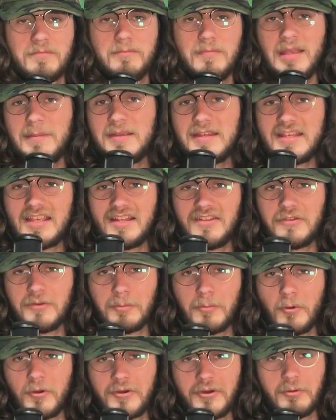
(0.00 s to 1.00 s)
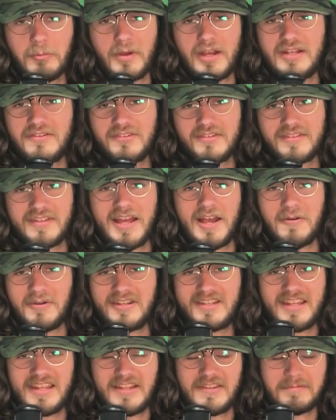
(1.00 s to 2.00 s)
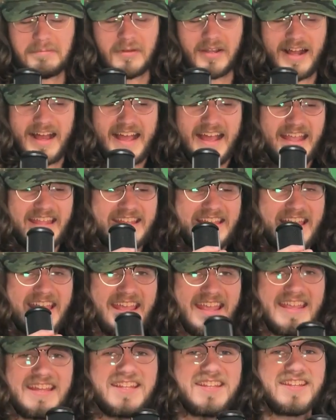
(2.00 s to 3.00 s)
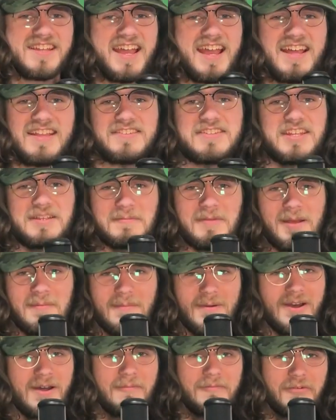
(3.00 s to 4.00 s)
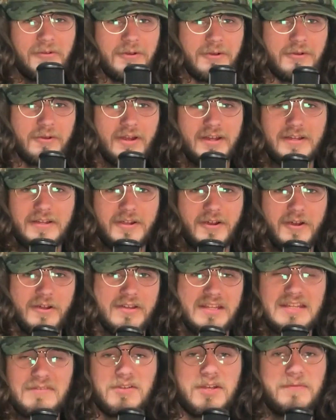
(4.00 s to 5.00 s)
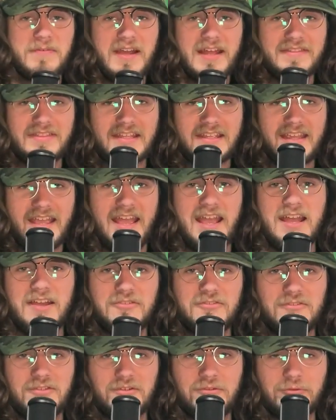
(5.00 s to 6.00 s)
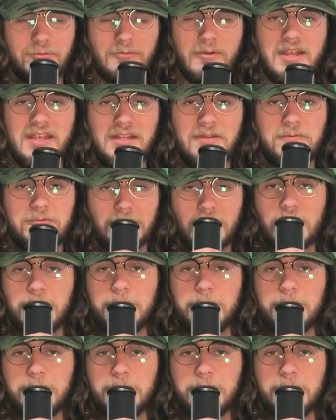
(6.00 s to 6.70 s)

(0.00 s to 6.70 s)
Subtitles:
Maybe kids are more courageous nowadays, but I hated asking my mom for a credit card, even if I had the cash to trade for the